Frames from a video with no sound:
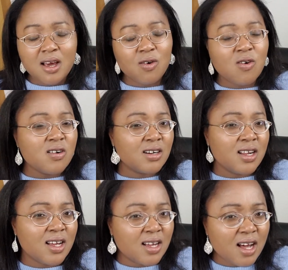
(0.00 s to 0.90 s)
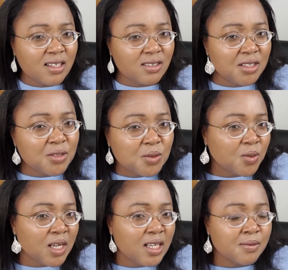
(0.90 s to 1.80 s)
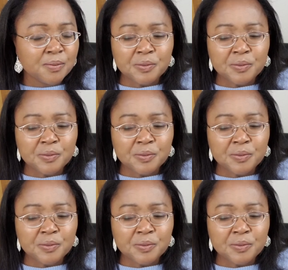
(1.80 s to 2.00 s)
hungry and had nothing to eat.